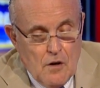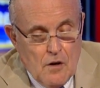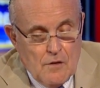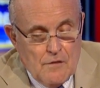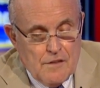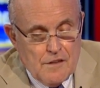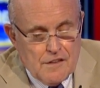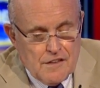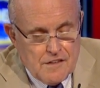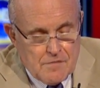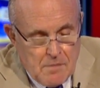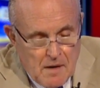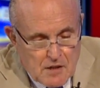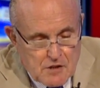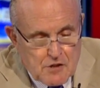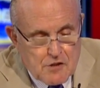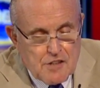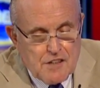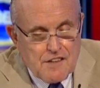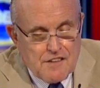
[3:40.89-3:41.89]
the
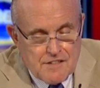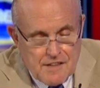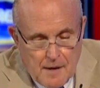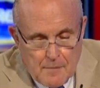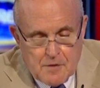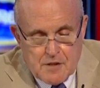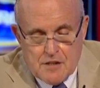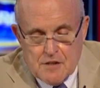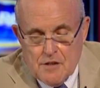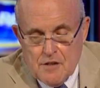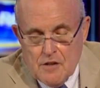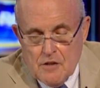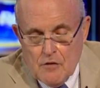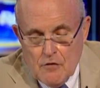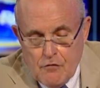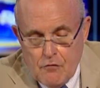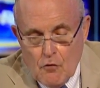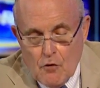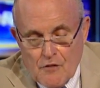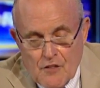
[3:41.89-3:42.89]
special exception
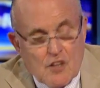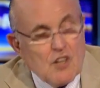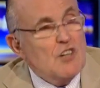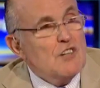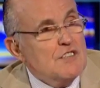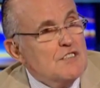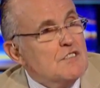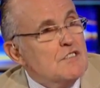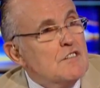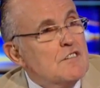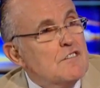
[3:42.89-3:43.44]
for the Clintons.